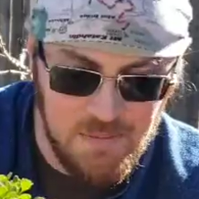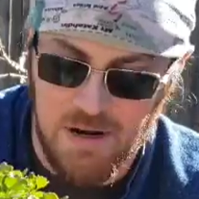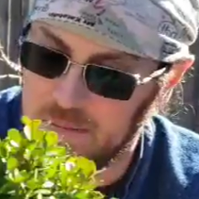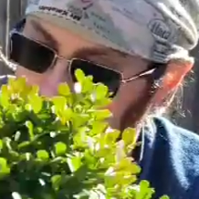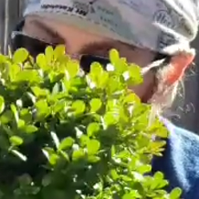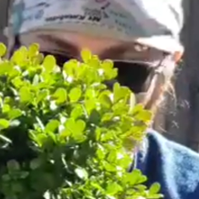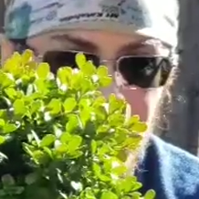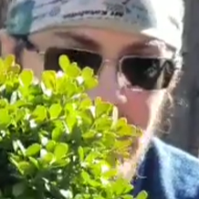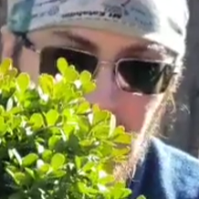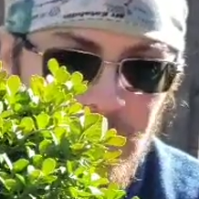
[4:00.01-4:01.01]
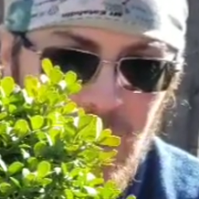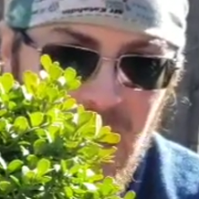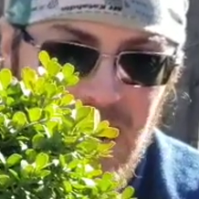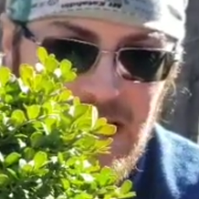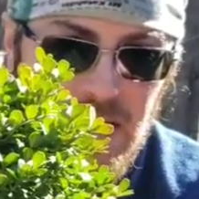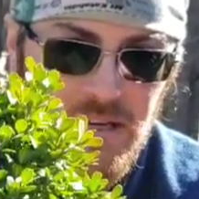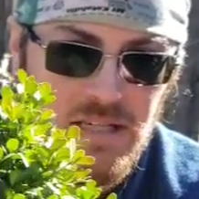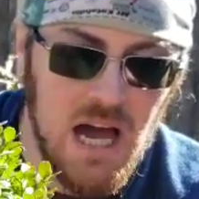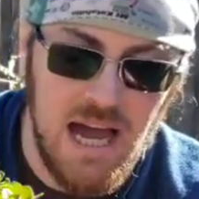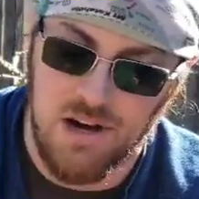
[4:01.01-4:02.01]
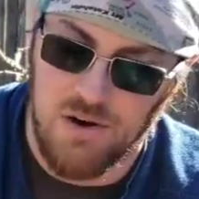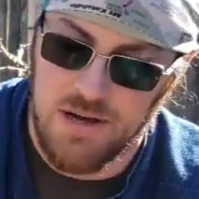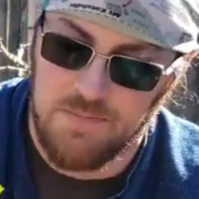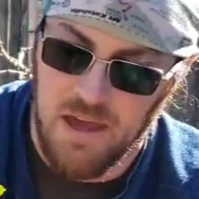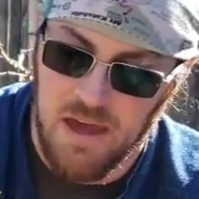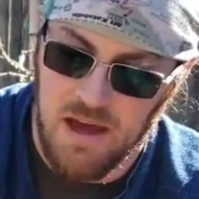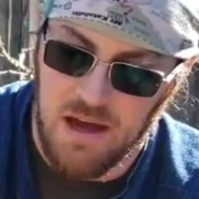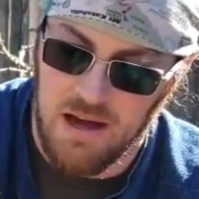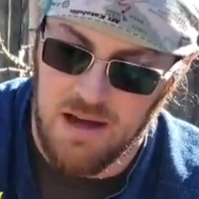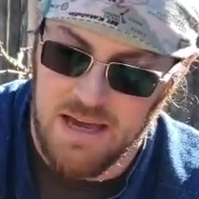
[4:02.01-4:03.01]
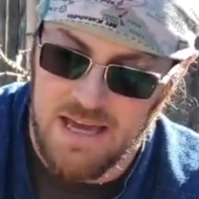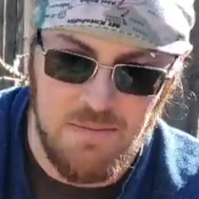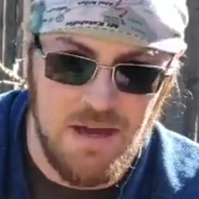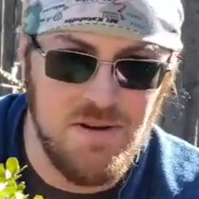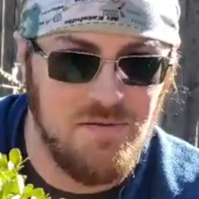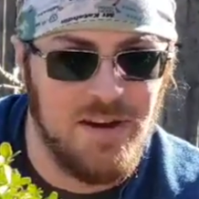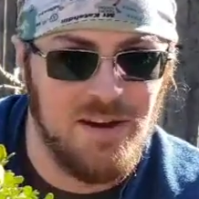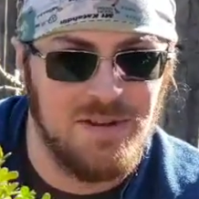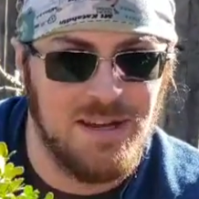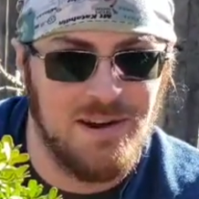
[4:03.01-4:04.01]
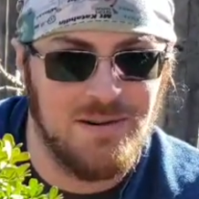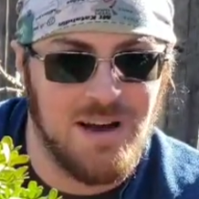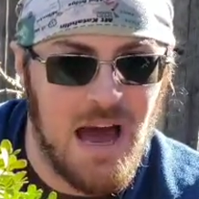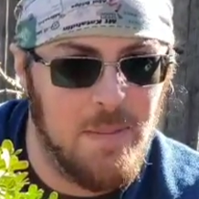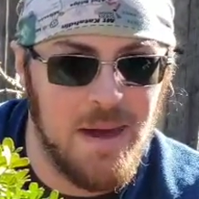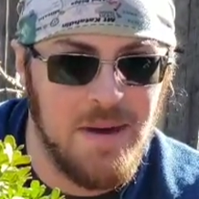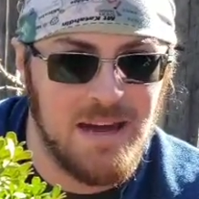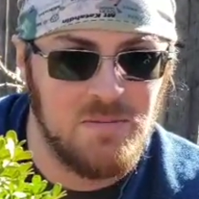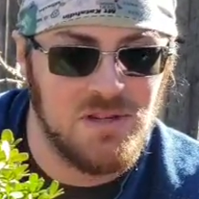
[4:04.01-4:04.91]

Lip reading: up, and I'll make a whole video about how to get this guy going. And it may be a fail video. I may make a